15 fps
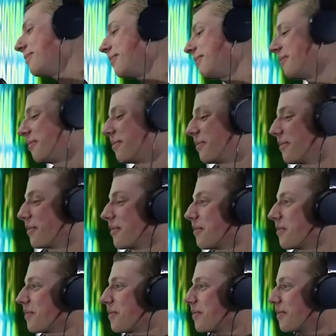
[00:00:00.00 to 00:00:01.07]

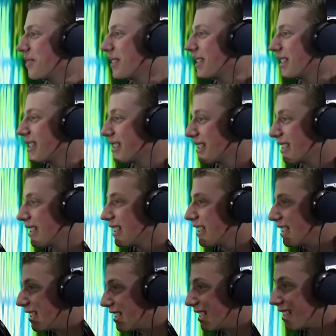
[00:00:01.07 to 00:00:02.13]

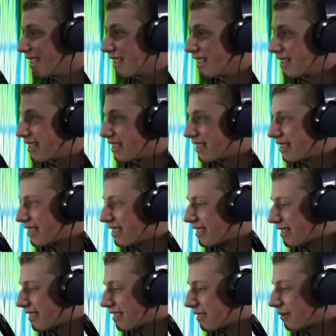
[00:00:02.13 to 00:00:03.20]

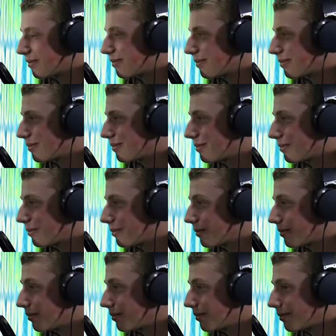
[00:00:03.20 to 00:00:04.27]

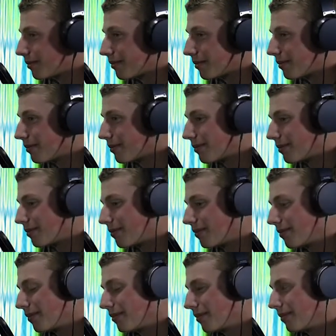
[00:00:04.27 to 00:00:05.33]

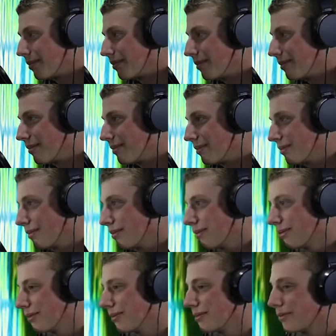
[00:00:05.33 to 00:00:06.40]

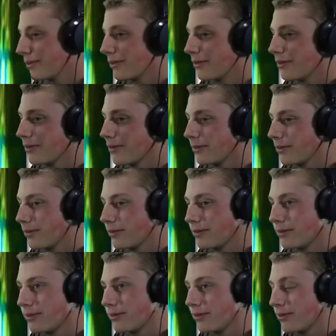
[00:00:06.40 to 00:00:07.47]

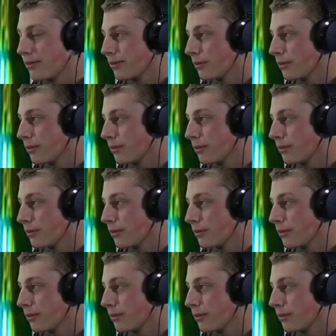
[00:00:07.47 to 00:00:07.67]
This person isn't speaking.